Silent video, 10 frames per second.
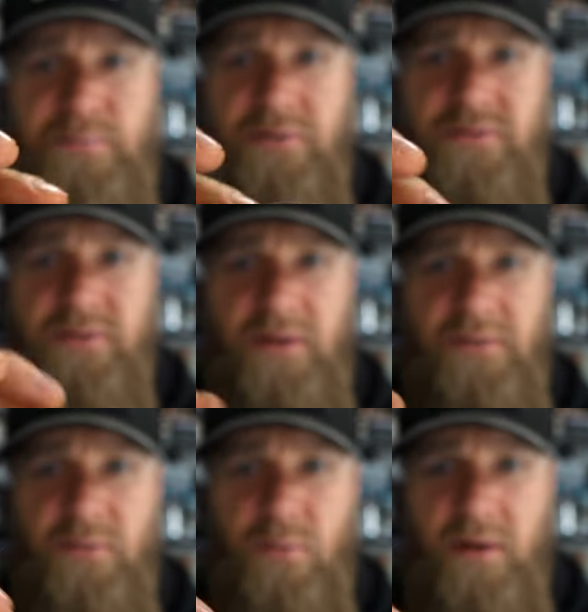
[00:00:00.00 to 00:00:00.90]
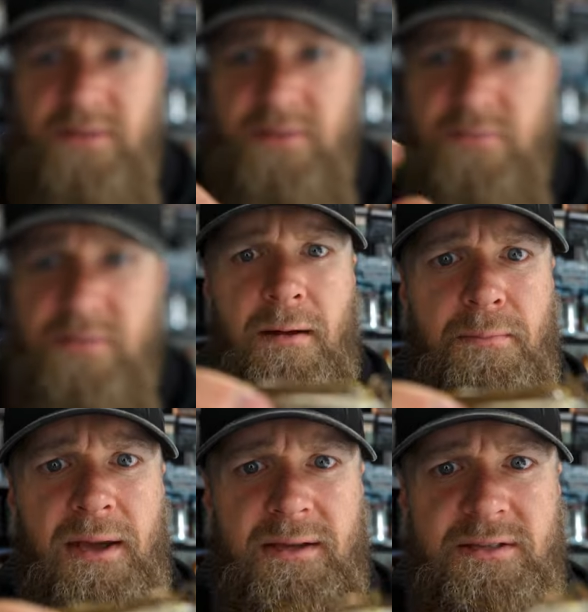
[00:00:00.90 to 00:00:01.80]
pose the hook if you want to.
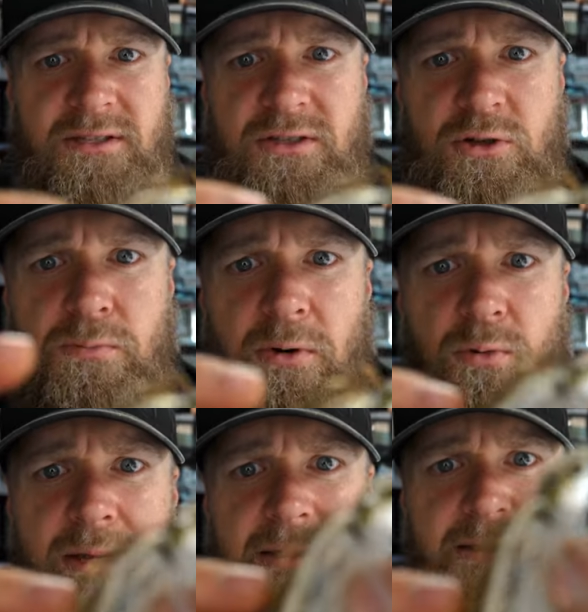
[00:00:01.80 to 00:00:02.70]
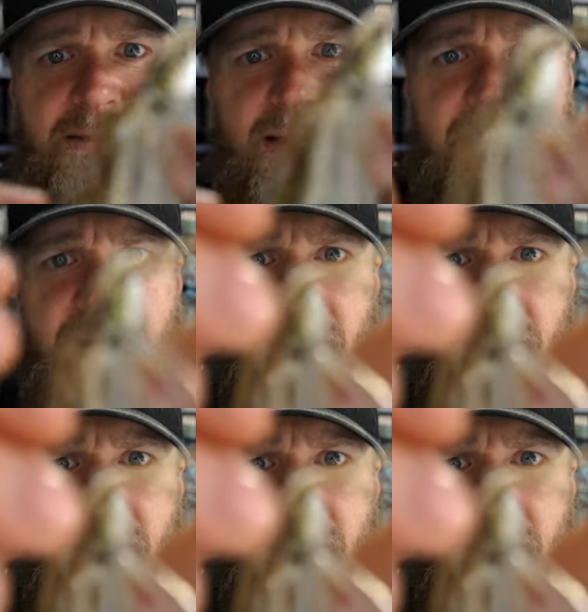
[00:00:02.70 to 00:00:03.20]
Make it super weedless like that